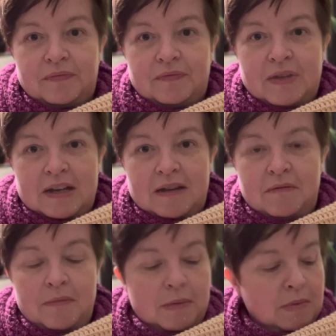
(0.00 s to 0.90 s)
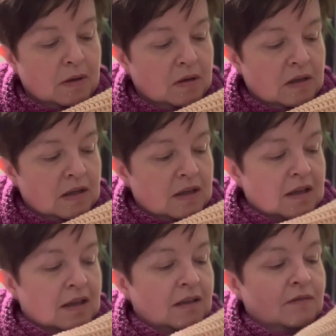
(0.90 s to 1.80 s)
that I remember.
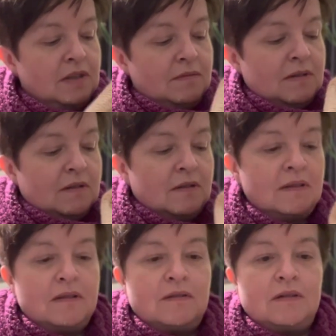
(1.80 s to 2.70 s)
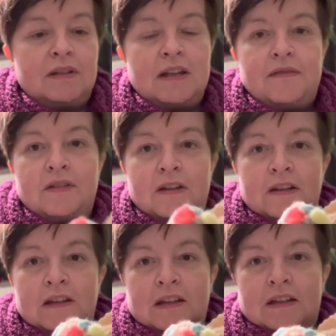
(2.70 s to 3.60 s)
And this was also another,
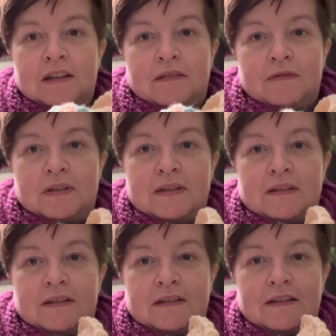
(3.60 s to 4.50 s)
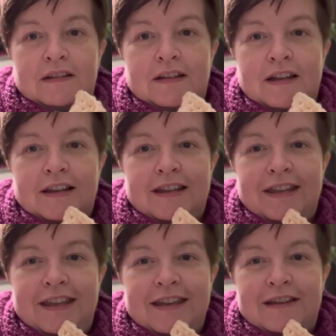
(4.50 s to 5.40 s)
this color
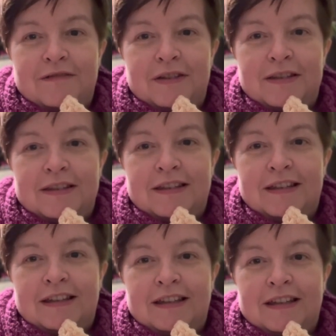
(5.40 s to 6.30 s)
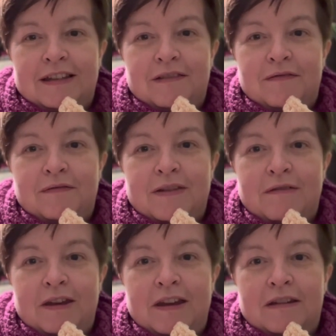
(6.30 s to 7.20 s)
here, this
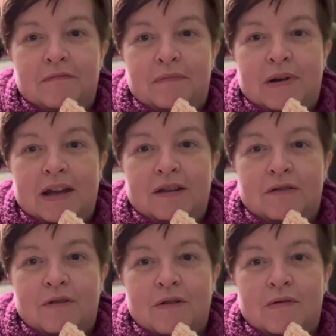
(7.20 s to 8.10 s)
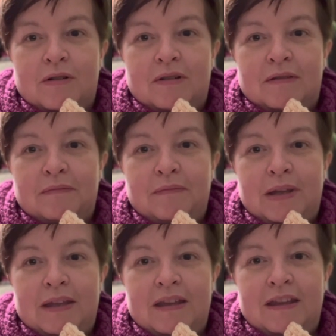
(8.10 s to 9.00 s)
very bright coral,
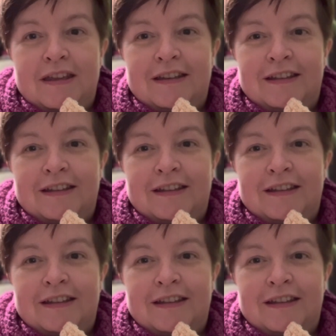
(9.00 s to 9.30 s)
pinky,